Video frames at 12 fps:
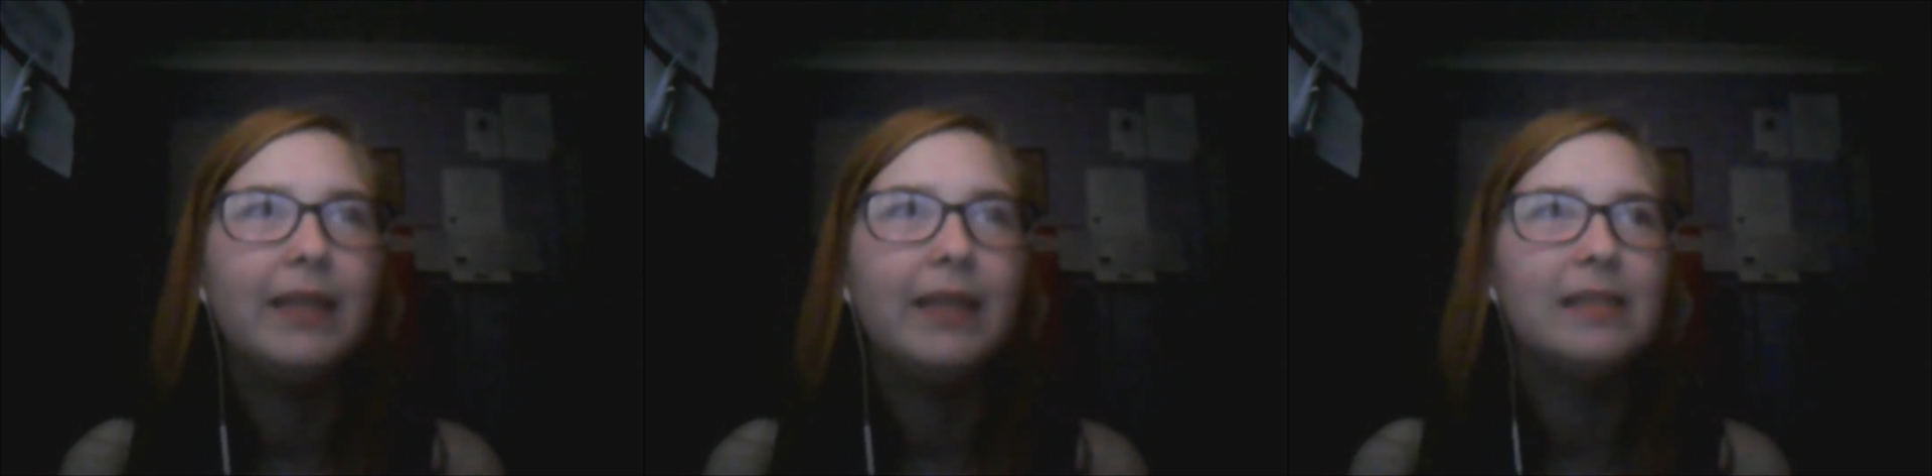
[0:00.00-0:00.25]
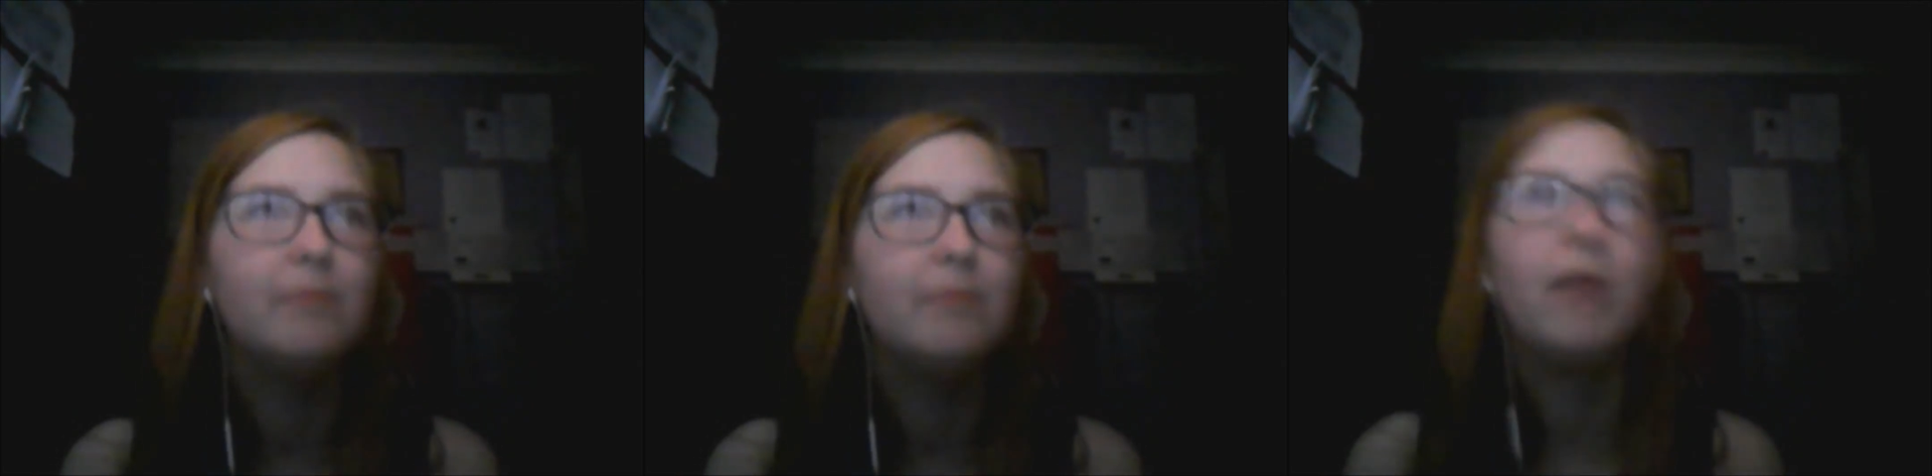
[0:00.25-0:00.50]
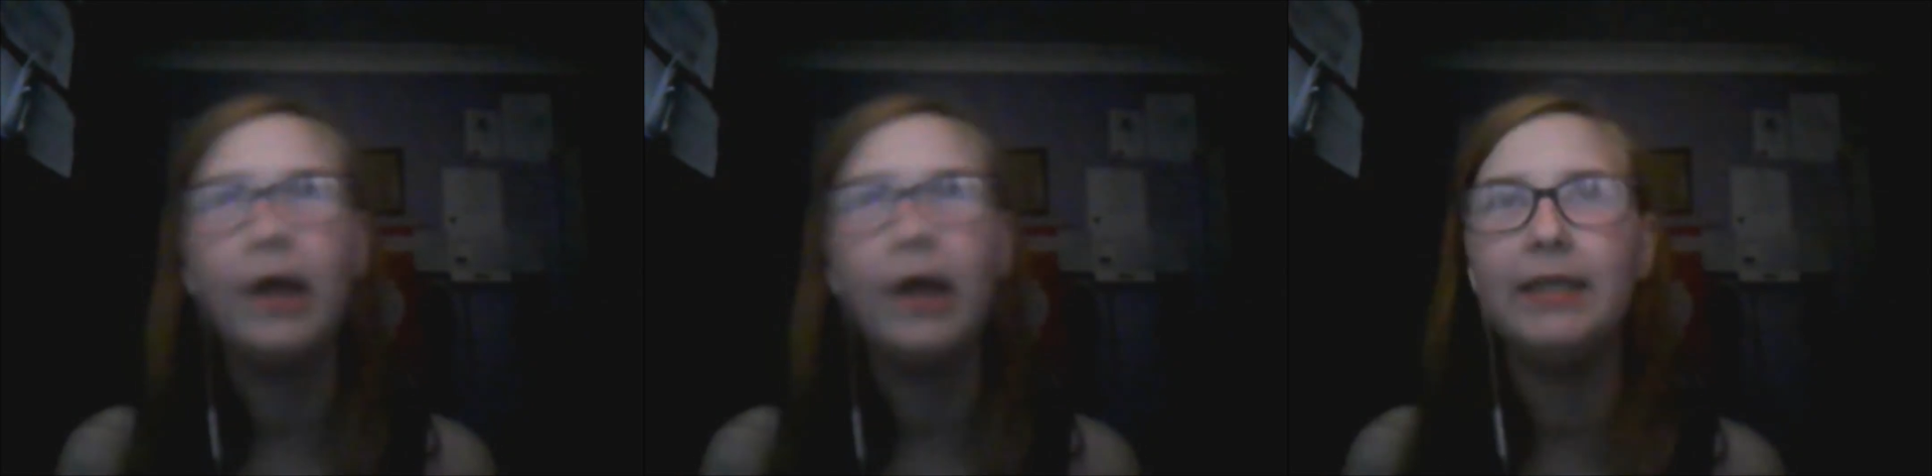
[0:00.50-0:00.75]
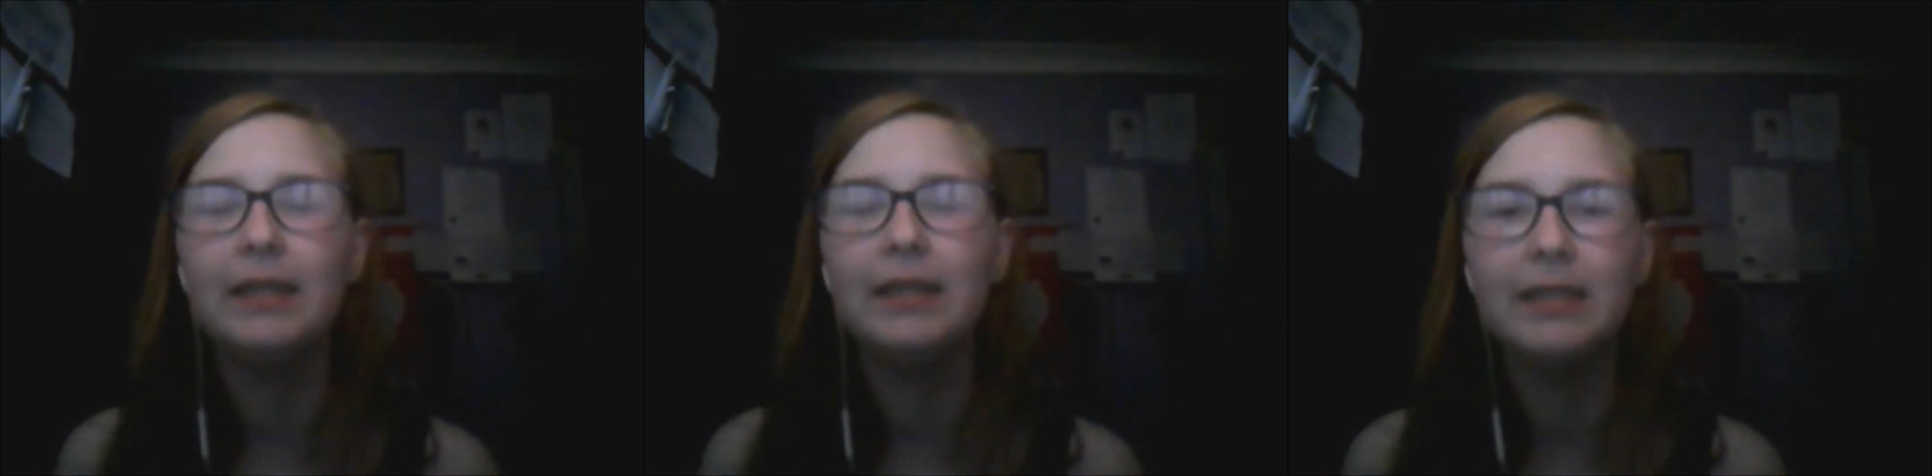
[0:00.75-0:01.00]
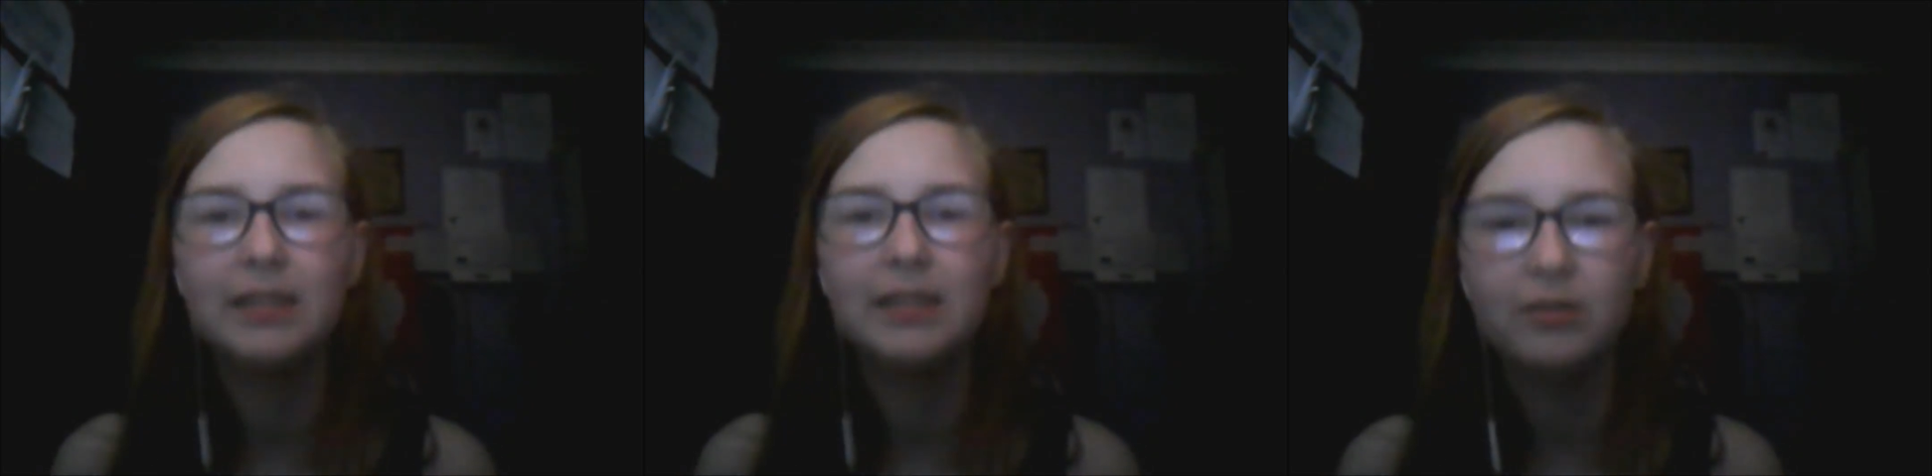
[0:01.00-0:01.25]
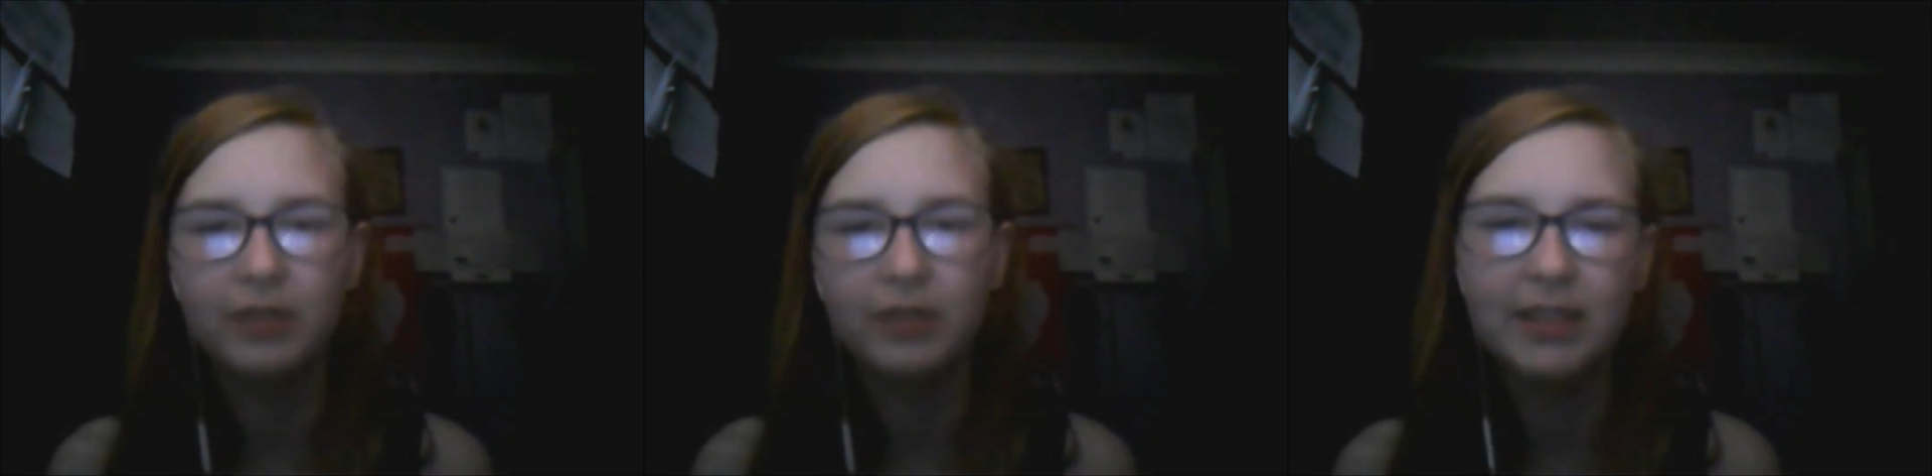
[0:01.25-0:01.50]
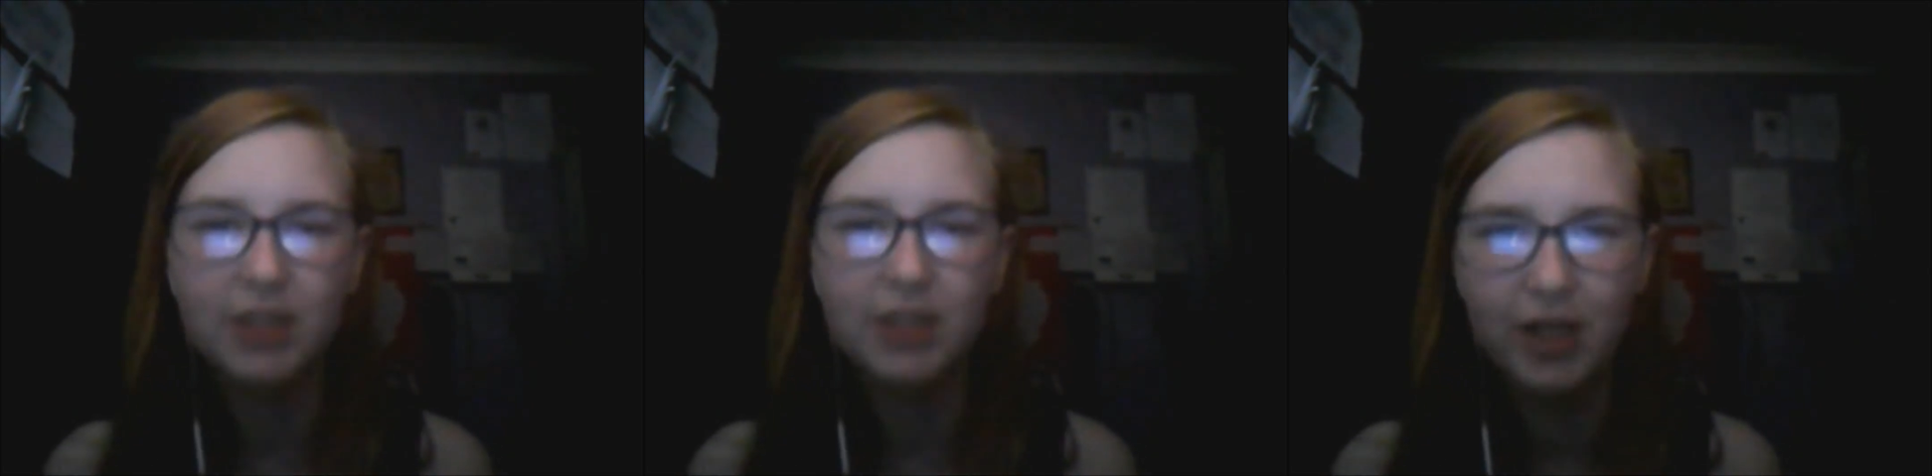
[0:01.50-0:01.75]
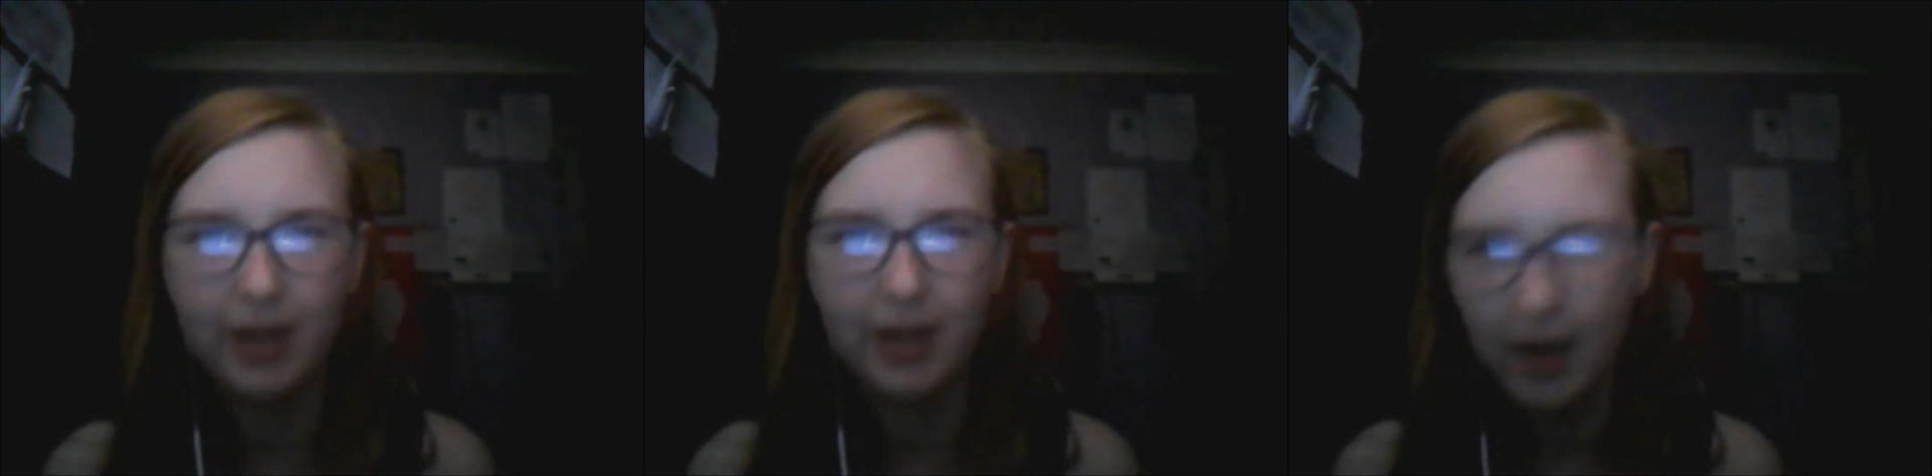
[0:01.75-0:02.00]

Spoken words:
this mindless creature that